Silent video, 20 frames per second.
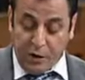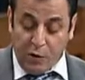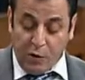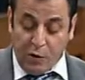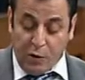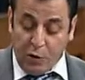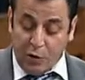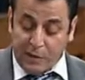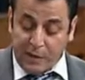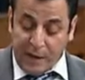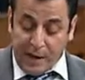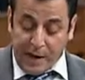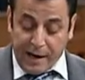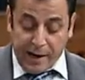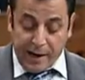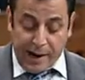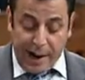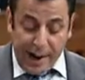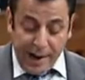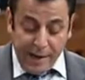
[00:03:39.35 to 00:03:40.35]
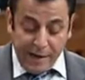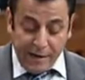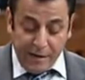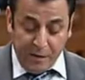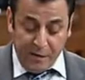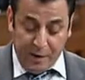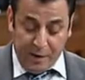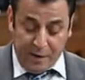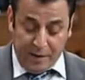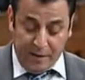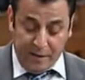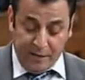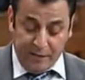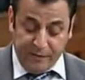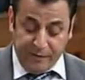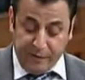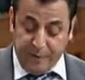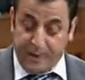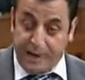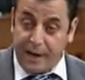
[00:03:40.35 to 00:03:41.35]
Those are hiding money
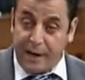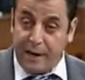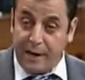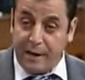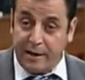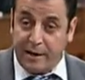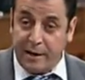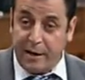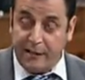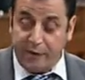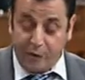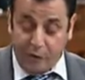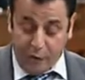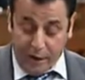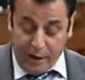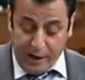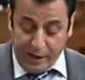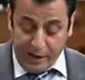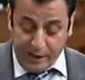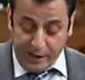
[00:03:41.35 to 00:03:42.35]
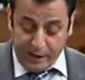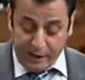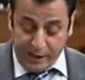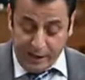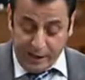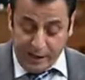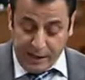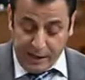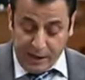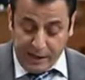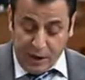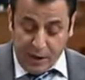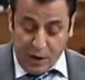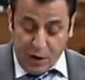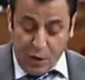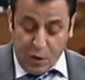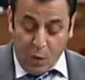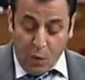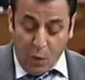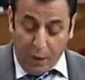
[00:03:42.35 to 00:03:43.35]
from Canada Revenue Agency
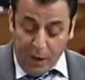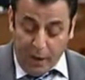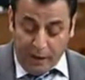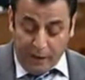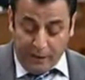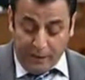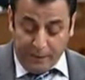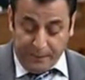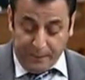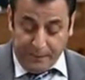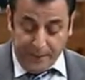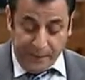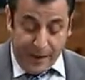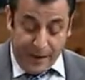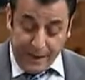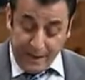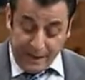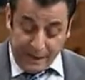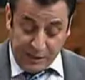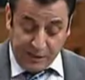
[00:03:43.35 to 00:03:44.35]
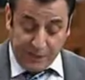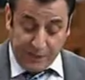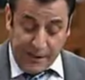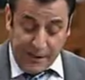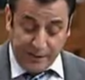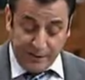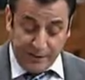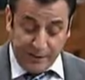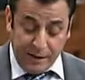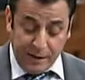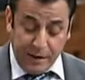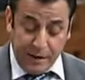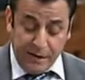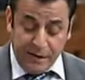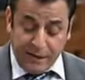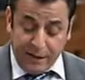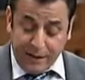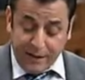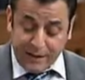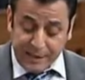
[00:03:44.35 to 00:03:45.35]
will, I suspect,
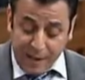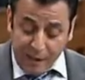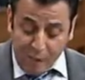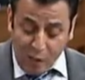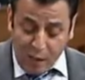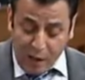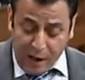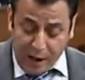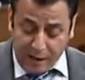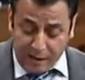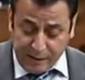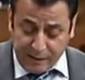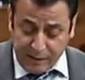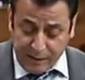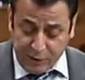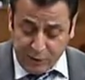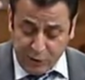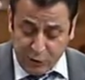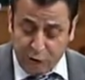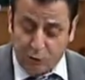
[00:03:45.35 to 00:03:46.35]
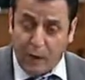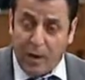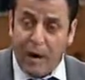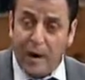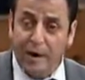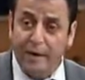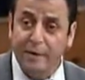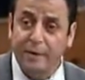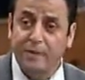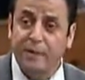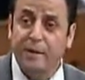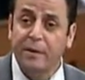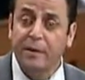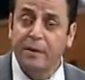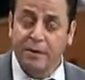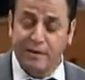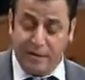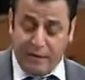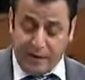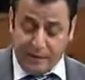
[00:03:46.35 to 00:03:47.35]
find somewhere else to hide
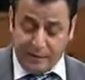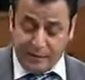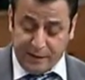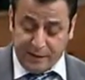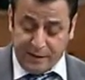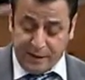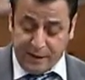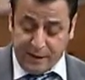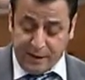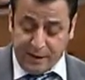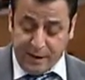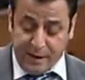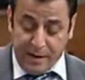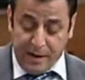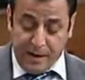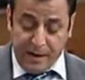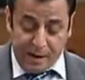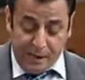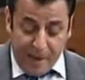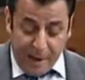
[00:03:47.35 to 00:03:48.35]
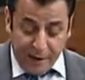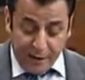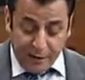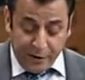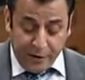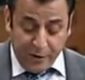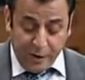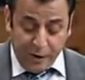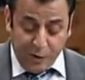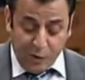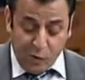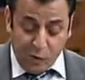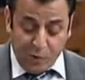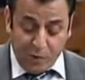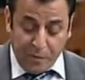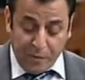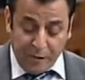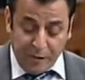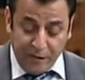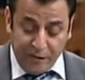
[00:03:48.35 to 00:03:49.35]
their funds. The matter is
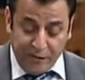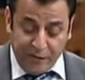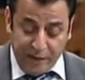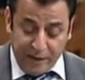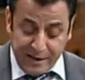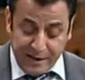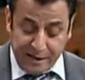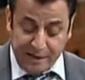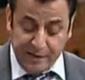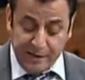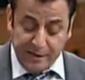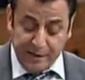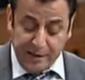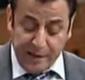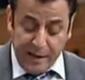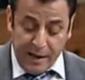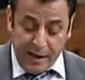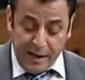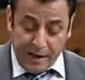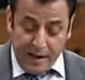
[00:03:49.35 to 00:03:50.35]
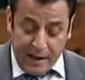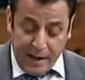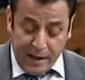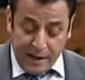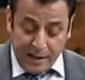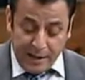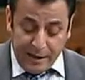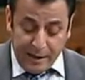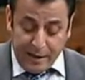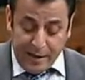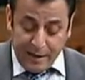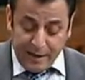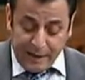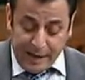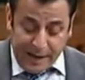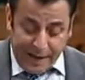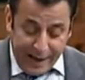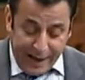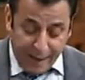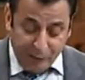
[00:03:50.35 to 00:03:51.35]
more multifaceted than is
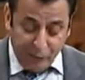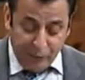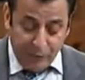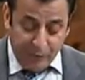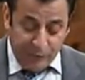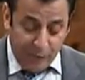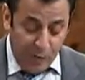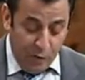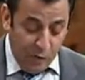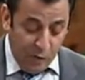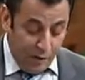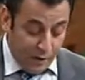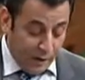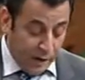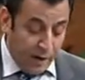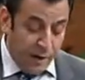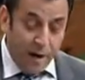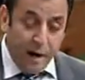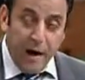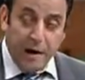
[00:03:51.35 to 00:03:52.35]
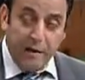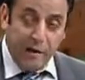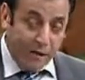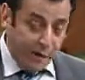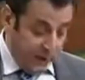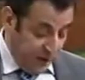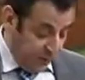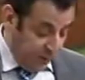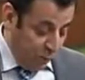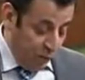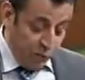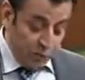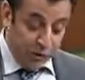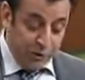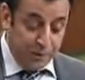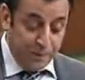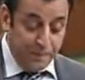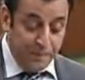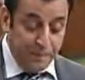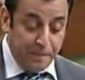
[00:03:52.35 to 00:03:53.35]
accounted for under this motion.